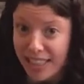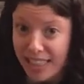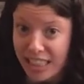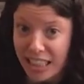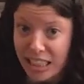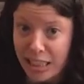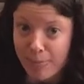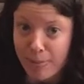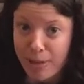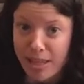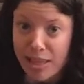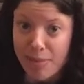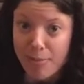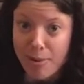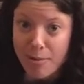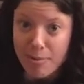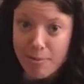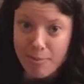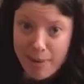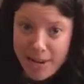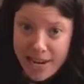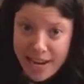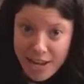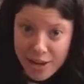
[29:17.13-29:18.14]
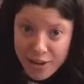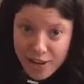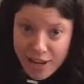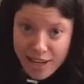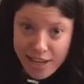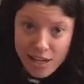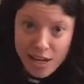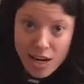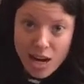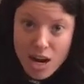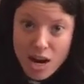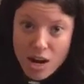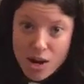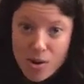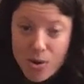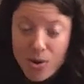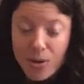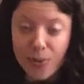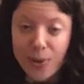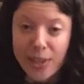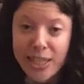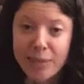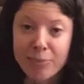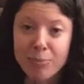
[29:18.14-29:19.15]
I just made them up in my head right now.
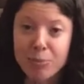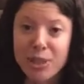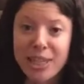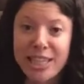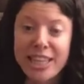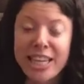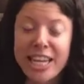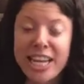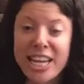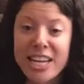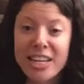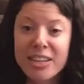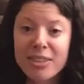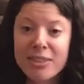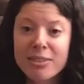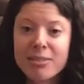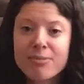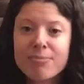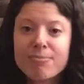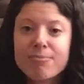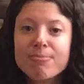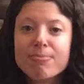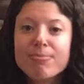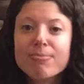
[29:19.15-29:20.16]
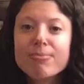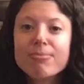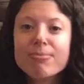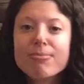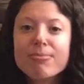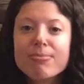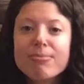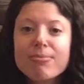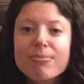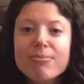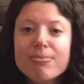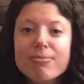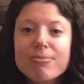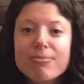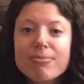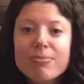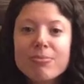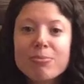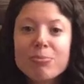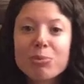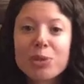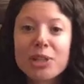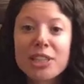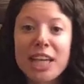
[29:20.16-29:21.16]
We can breathe in,
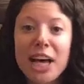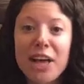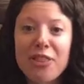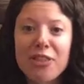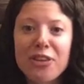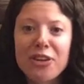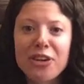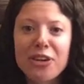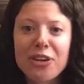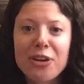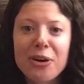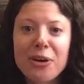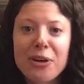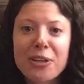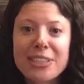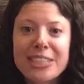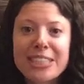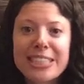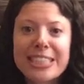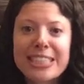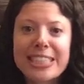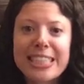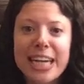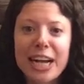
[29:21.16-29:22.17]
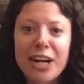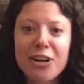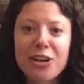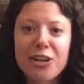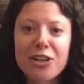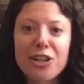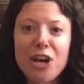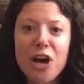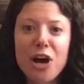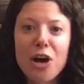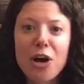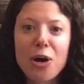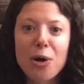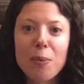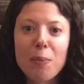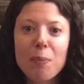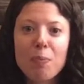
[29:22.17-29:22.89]
breathe out through your nose, and stick out your tongue.